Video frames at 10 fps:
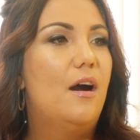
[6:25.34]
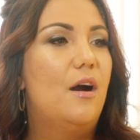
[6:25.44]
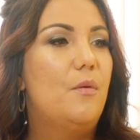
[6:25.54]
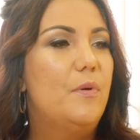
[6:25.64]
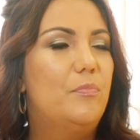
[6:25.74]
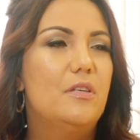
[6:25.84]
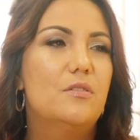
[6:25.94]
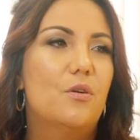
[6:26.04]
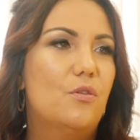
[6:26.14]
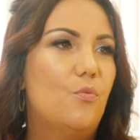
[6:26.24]
But
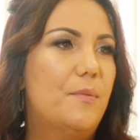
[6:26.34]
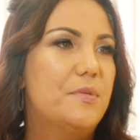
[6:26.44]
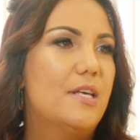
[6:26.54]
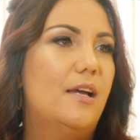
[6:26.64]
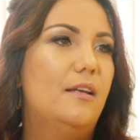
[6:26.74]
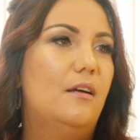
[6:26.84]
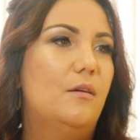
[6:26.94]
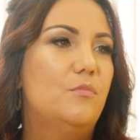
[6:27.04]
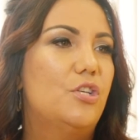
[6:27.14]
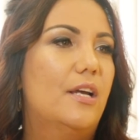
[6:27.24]
please go to the website,
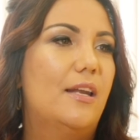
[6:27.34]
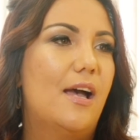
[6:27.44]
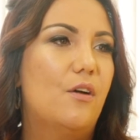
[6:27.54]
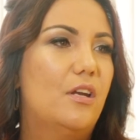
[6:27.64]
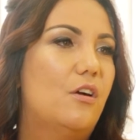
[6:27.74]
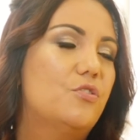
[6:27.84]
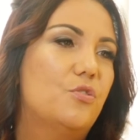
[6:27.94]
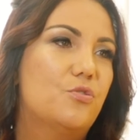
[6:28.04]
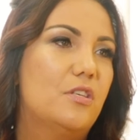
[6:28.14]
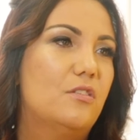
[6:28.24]
check it out, and
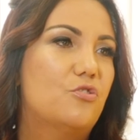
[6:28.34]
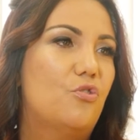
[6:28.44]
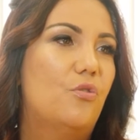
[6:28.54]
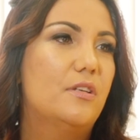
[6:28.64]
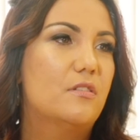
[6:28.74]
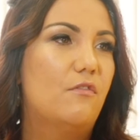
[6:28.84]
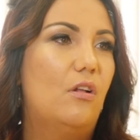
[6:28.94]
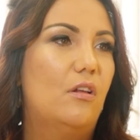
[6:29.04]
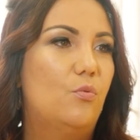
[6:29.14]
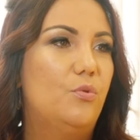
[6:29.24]
also see the stories of
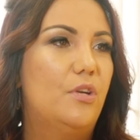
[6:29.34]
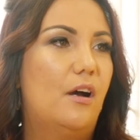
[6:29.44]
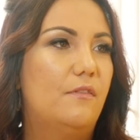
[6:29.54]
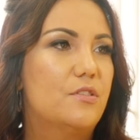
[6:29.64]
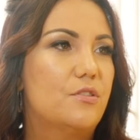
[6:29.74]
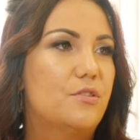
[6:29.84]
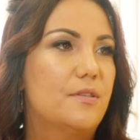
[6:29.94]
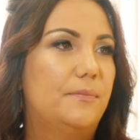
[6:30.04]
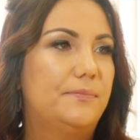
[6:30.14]
all our wounded officers.